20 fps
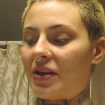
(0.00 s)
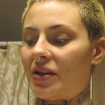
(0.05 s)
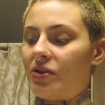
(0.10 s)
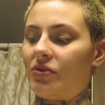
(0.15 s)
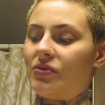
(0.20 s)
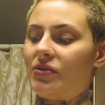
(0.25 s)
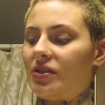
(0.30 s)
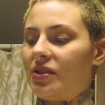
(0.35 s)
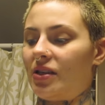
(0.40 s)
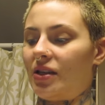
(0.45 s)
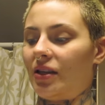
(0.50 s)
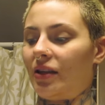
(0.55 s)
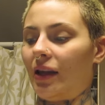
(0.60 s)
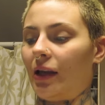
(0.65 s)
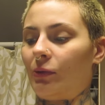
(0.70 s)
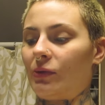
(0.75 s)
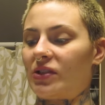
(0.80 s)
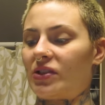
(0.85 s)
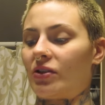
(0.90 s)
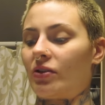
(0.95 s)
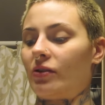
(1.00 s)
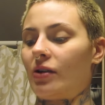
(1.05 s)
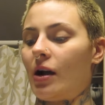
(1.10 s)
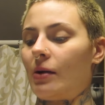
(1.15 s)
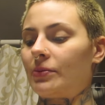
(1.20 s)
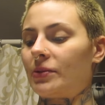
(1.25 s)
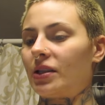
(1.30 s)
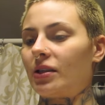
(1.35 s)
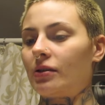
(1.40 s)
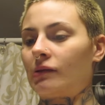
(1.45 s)
I used it, it, like, was
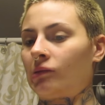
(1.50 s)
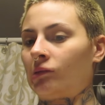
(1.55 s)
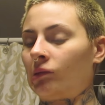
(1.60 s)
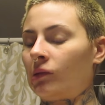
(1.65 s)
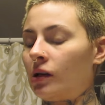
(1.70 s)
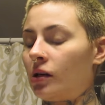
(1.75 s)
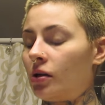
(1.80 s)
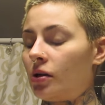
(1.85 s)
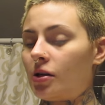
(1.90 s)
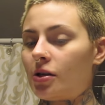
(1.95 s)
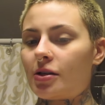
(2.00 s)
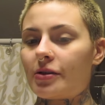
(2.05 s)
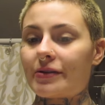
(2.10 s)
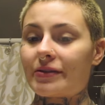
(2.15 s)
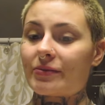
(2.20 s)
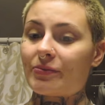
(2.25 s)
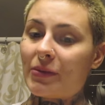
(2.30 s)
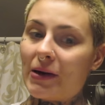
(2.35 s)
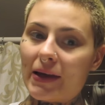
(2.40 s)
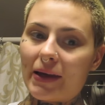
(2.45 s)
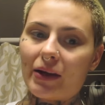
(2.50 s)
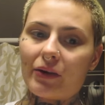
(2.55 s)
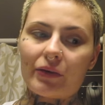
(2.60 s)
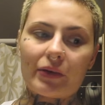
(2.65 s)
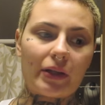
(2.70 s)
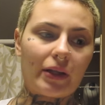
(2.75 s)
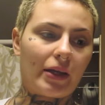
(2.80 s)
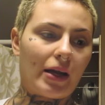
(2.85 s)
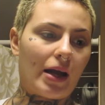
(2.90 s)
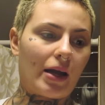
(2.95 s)
corrupted. It's probably
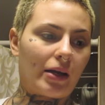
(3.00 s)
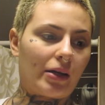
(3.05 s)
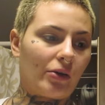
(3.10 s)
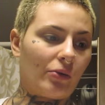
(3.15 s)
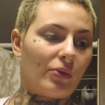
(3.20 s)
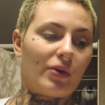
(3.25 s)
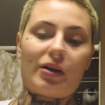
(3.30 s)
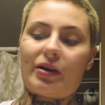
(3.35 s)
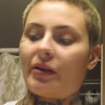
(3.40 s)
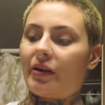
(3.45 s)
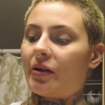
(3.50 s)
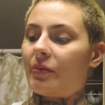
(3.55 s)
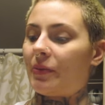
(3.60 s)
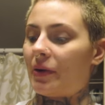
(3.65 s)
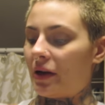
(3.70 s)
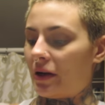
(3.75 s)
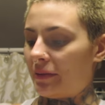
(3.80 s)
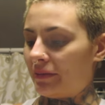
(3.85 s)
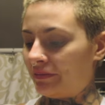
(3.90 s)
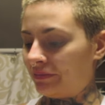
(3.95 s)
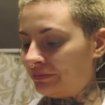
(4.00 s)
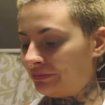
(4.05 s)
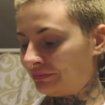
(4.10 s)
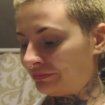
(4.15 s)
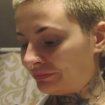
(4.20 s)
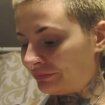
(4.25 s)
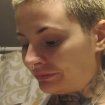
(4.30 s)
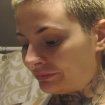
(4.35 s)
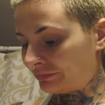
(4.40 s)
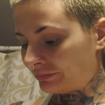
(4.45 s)
really not going to work, but
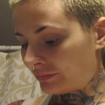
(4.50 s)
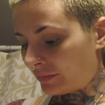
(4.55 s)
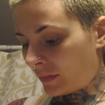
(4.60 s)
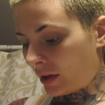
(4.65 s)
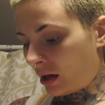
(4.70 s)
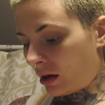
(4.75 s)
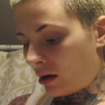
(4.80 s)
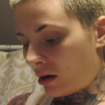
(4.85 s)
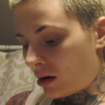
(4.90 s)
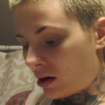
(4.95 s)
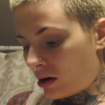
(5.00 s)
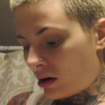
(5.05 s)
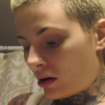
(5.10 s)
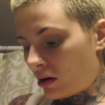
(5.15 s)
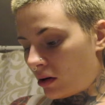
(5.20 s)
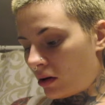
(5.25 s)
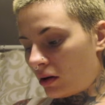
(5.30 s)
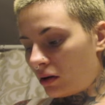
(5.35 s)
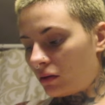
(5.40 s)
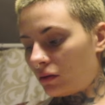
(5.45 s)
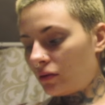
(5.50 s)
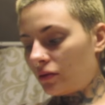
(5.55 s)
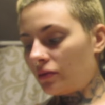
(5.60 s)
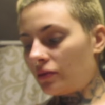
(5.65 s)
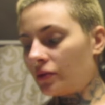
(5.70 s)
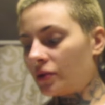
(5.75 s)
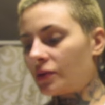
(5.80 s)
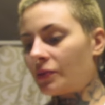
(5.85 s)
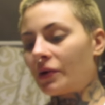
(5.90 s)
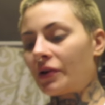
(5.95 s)

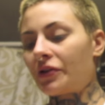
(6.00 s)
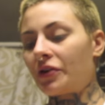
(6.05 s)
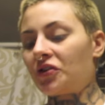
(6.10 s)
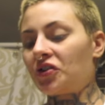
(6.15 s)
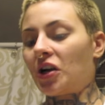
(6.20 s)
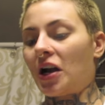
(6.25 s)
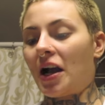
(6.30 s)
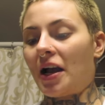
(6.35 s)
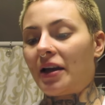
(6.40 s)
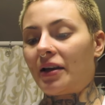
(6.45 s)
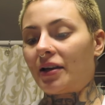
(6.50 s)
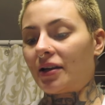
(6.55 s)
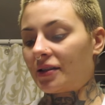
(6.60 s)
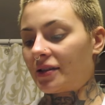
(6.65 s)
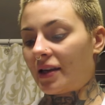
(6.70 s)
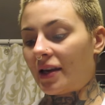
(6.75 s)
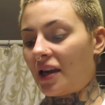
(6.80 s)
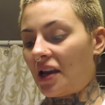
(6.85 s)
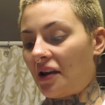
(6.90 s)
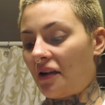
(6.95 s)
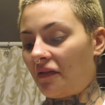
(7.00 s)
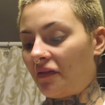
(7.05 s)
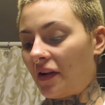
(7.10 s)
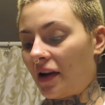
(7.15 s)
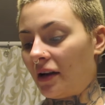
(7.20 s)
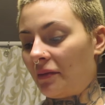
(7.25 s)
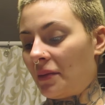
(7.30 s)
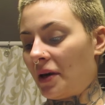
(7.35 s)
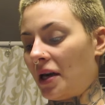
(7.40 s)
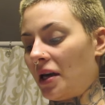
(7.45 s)
it's worth a try, because I can't
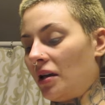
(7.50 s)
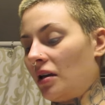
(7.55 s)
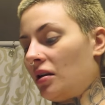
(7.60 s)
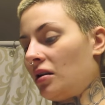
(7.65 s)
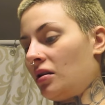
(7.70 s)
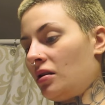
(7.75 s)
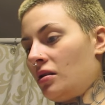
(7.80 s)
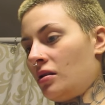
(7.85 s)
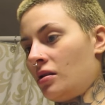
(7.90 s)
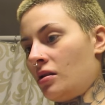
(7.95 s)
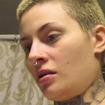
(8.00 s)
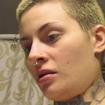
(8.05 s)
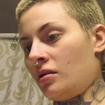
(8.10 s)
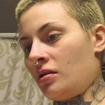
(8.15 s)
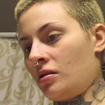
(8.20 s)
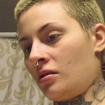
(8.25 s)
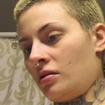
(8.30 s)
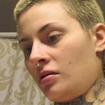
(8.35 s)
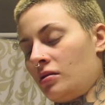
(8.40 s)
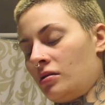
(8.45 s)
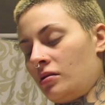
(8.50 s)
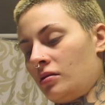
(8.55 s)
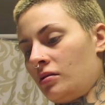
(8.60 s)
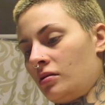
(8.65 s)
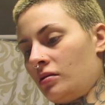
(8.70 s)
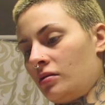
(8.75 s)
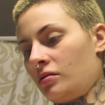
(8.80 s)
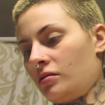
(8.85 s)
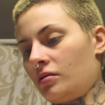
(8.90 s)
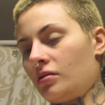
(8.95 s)
find my
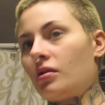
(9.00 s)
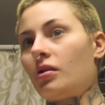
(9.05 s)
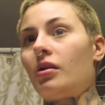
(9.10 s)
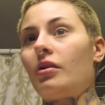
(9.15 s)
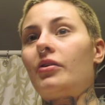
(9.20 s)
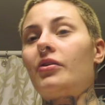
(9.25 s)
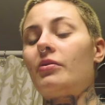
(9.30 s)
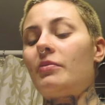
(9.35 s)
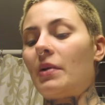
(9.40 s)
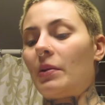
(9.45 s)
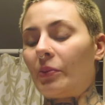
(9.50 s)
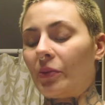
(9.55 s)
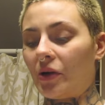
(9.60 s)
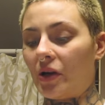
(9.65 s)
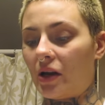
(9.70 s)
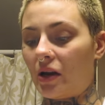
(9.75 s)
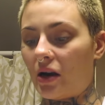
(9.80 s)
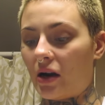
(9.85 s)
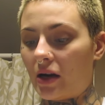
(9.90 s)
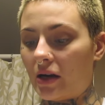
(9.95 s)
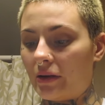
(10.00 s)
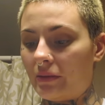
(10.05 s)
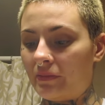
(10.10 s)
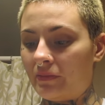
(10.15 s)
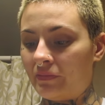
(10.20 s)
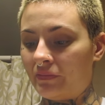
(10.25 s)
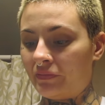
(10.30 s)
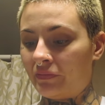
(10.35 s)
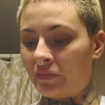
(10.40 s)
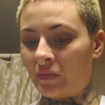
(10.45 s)
other memory card.
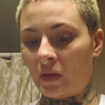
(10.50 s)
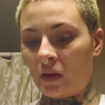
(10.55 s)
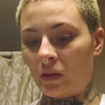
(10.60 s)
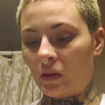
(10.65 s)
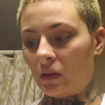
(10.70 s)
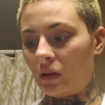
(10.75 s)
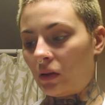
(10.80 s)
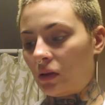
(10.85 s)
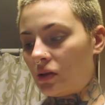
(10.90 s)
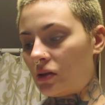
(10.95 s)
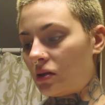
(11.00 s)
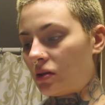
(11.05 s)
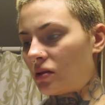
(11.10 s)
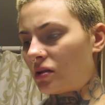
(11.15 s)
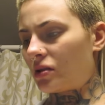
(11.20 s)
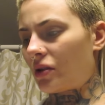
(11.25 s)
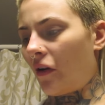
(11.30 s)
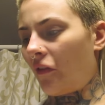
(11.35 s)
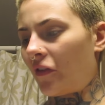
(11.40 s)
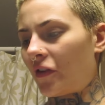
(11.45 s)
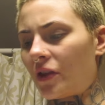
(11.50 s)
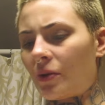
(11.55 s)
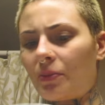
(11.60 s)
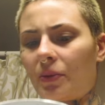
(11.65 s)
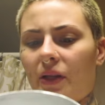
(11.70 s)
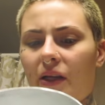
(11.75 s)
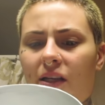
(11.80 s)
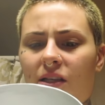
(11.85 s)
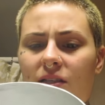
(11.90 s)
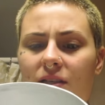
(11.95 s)
So for the
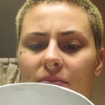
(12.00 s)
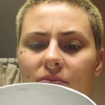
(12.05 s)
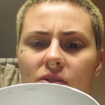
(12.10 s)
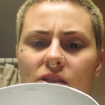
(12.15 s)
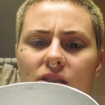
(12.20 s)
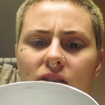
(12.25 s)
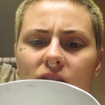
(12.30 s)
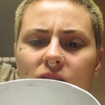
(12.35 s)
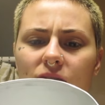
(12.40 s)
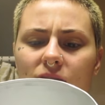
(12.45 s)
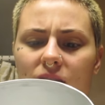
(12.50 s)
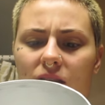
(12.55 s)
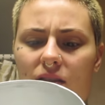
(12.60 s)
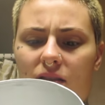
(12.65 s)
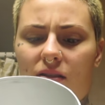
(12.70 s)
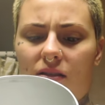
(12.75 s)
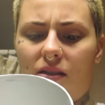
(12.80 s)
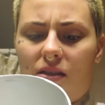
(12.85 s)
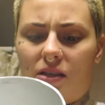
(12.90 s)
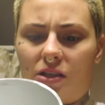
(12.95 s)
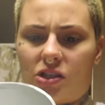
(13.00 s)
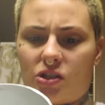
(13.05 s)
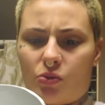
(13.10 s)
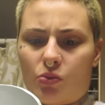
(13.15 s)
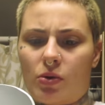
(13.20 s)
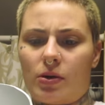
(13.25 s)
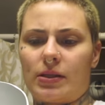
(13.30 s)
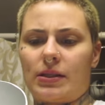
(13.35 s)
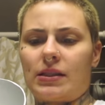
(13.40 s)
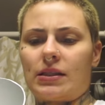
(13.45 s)
bleach, I'm just using the
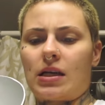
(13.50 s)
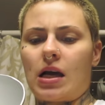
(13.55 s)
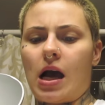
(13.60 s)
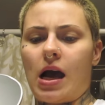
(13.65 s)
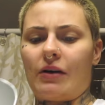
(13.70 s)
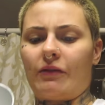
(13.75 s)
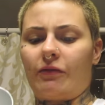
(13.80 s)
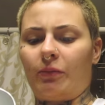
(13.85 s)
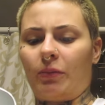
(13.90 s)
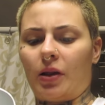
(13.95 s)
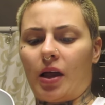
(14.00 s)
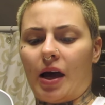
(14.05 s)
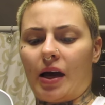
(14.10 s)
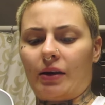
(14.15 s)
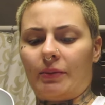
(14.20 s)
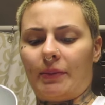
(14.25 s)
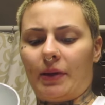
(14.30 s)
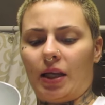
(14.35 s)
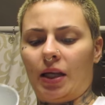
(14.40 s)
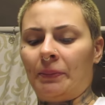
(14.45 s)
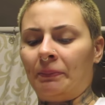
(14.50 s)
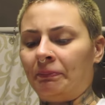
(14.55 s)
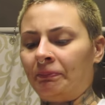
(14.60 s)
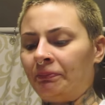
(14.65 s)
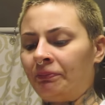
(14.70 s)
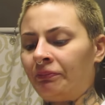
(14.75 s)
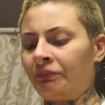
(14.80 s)
Schwarzkopf Blonde Me.